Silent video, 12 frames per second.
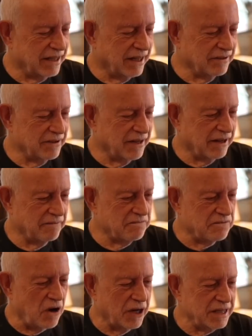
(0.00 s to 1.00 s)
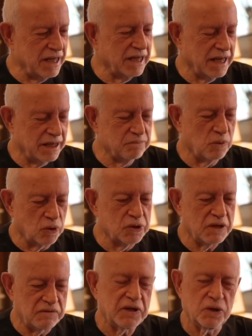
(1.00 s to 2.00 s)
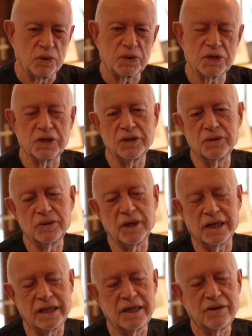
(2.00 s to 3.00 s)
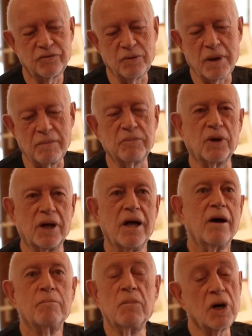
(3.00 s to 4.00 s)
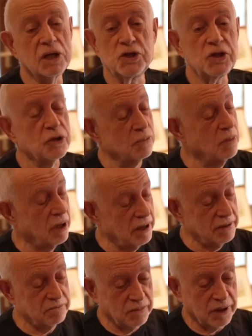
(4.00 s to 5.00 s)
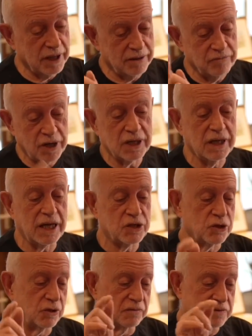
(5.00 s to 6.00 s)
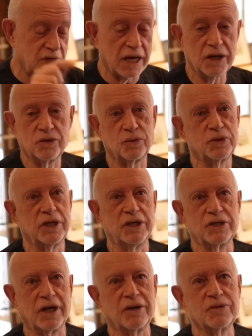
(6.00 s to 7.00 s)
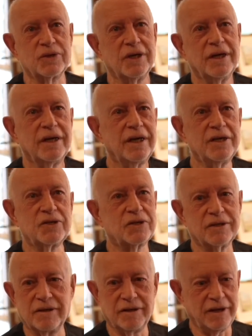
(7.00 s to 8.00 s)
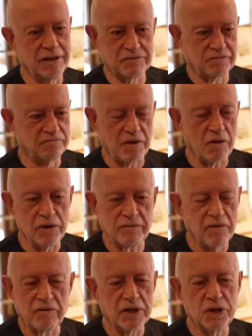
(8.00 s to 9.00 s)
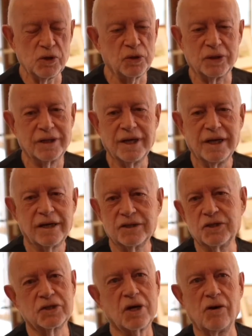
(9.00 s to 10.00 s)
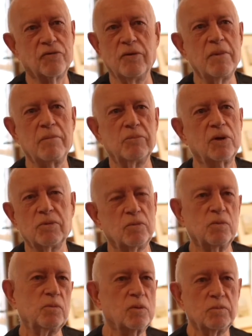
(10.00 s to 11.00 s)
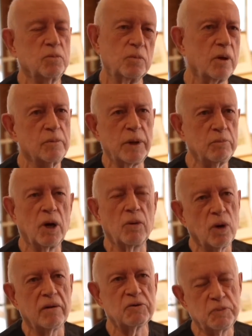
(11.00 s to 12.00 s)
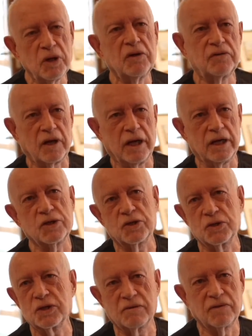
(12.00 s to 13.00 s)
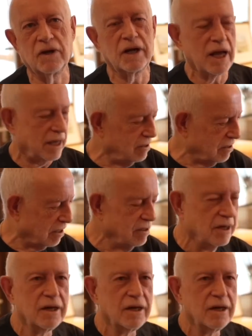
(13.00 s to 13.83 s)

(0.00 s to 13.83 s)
I'm finding it more difficult to remember. Mind you, my recollection of technical details is very, very good. I just can't remember when my wife's birthday is and stuff like that, you know.